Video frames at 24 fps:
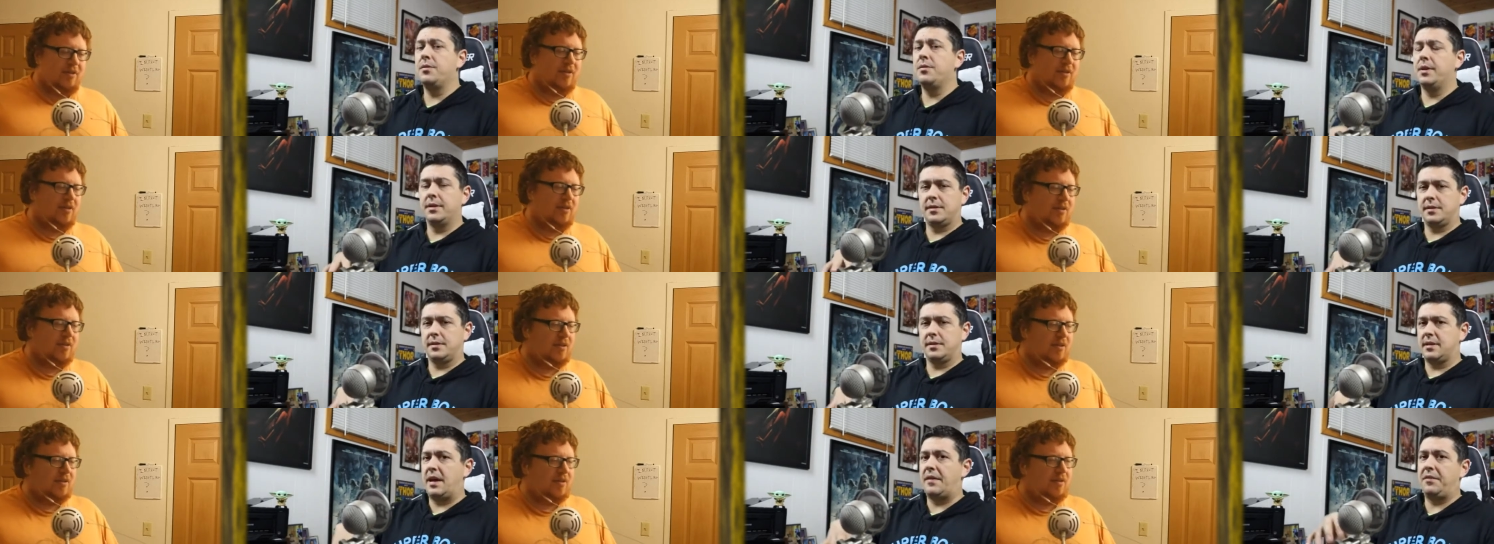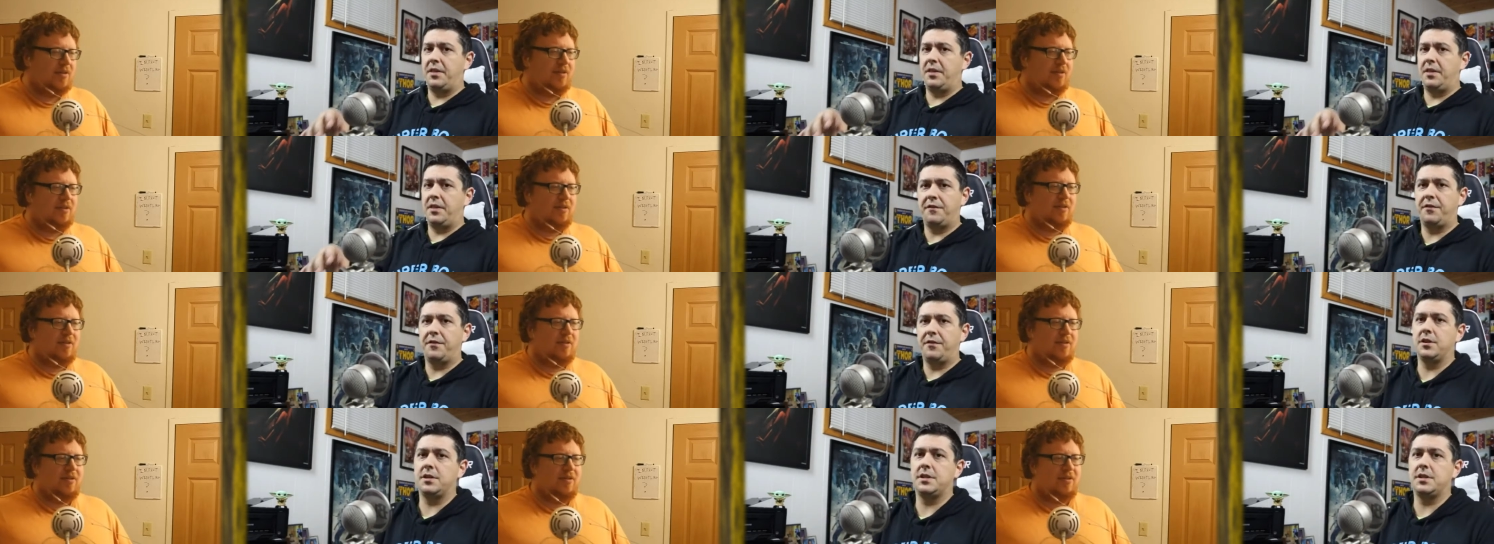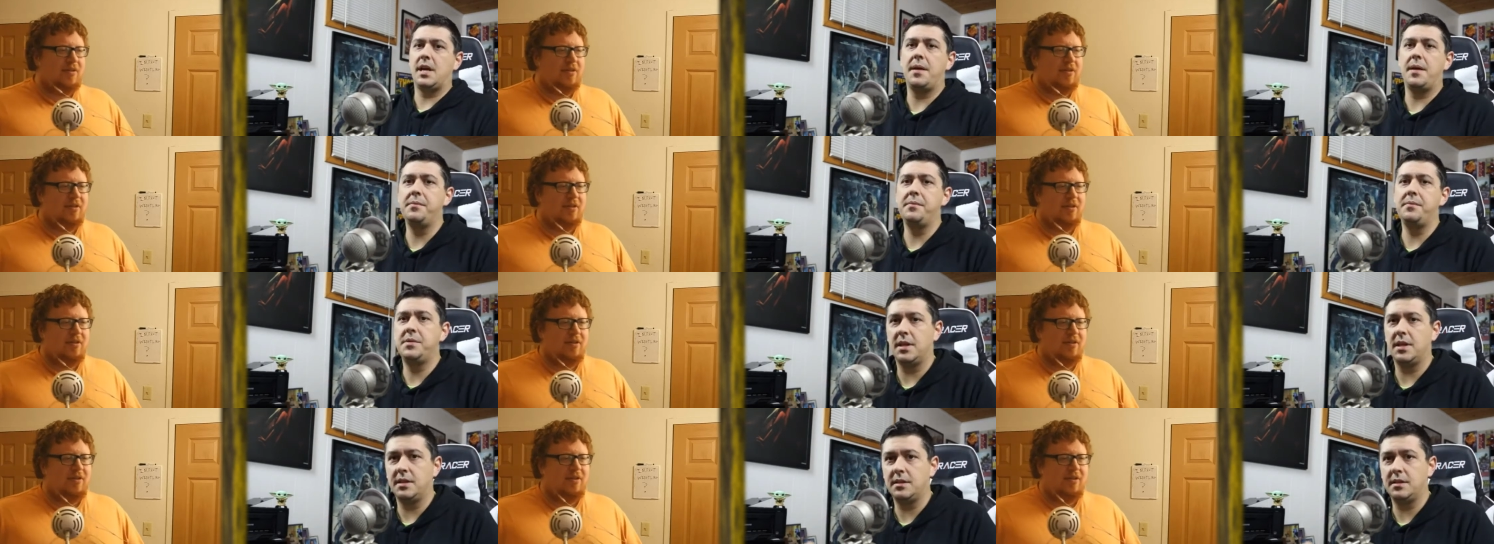Speaker 1: this is definitely the first time
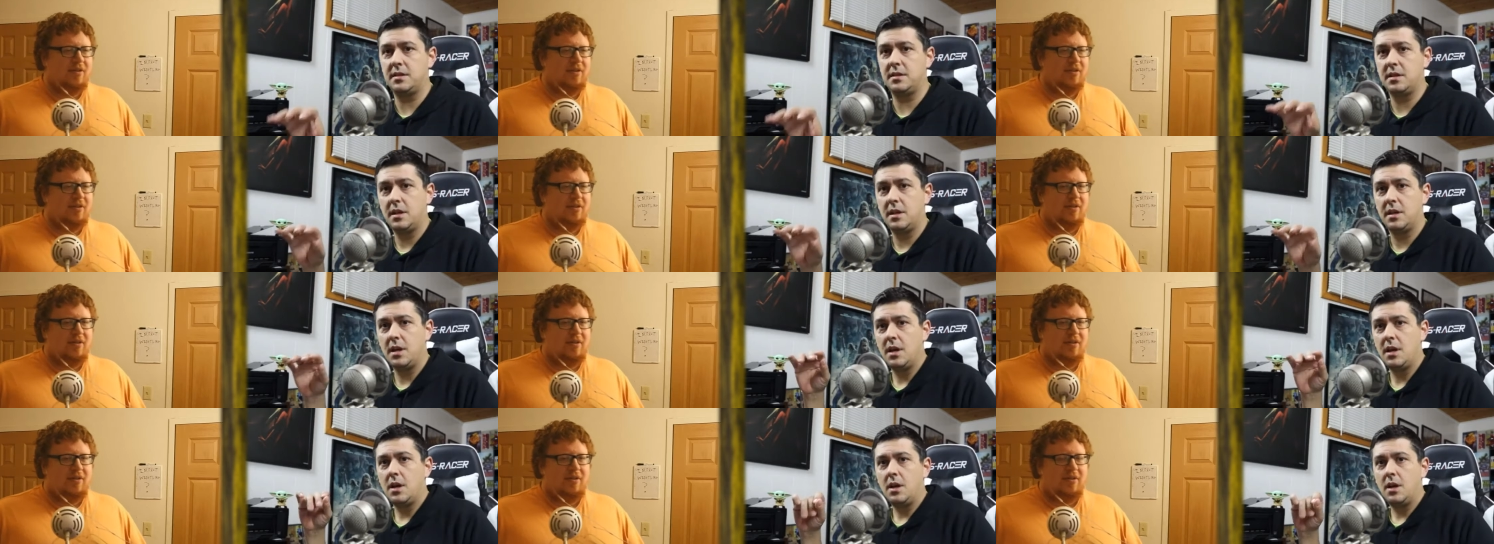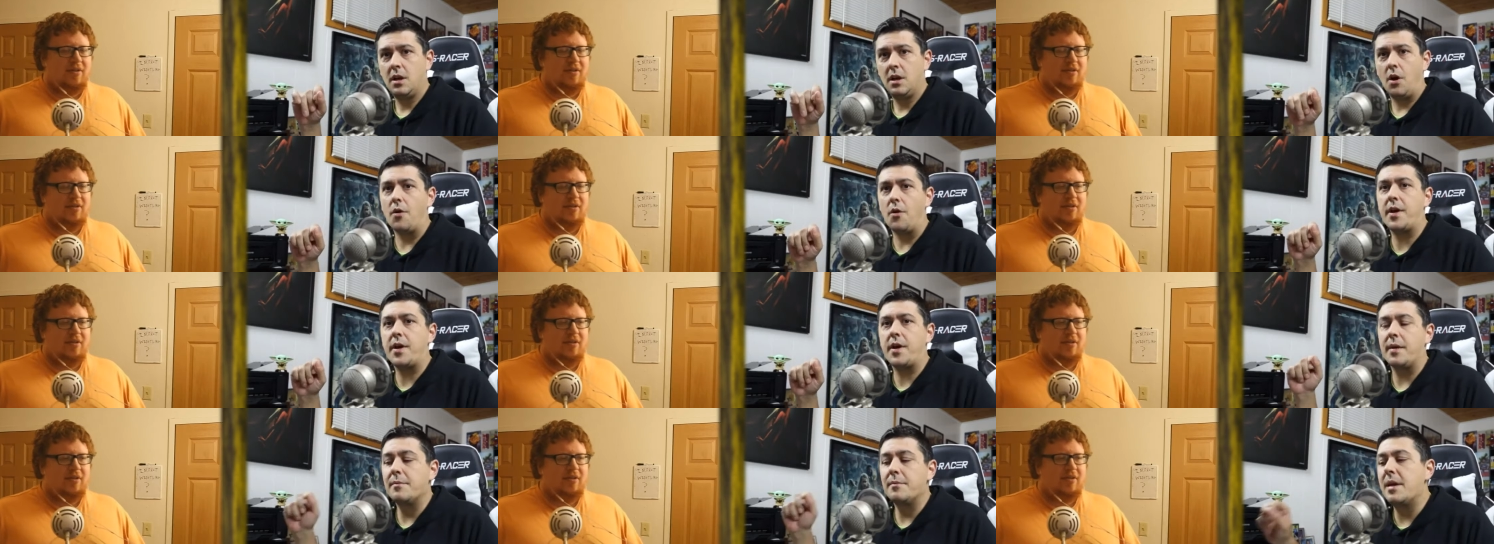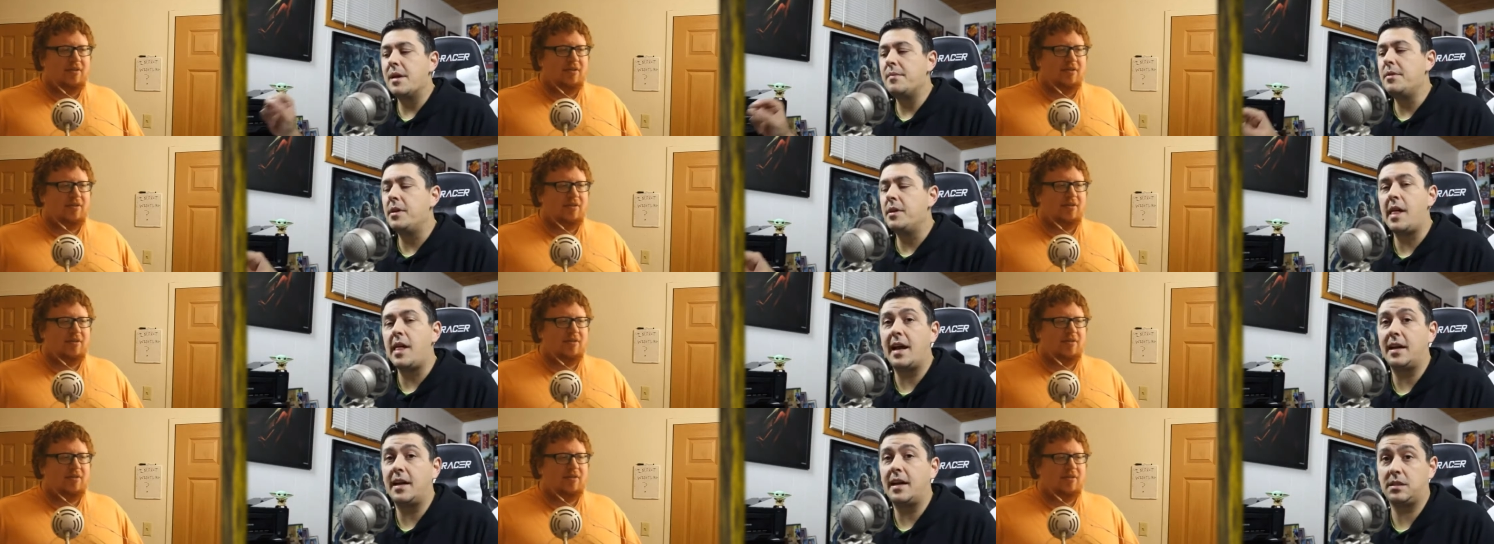since okay, maybe
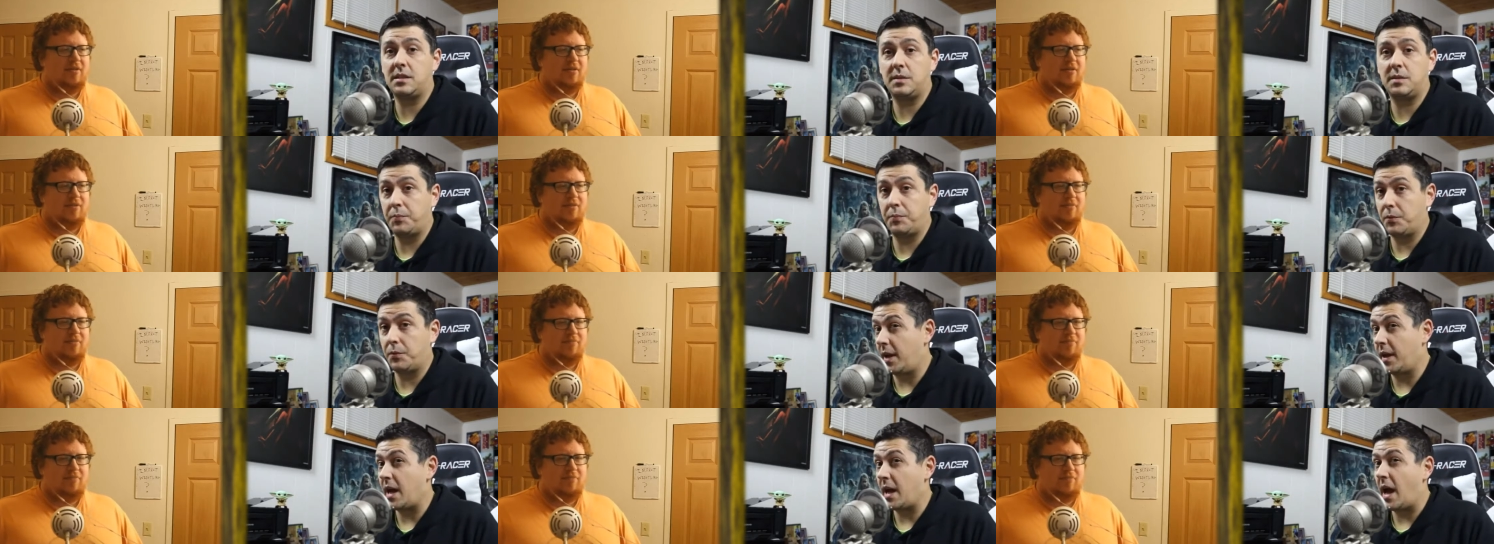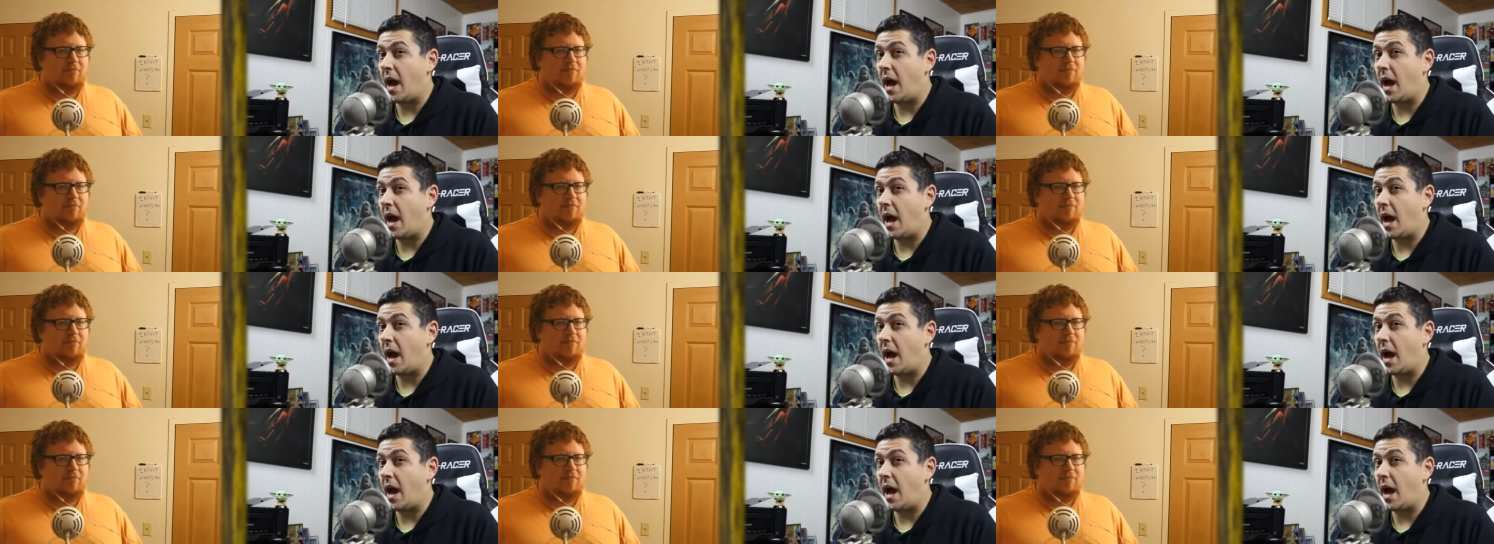last spring.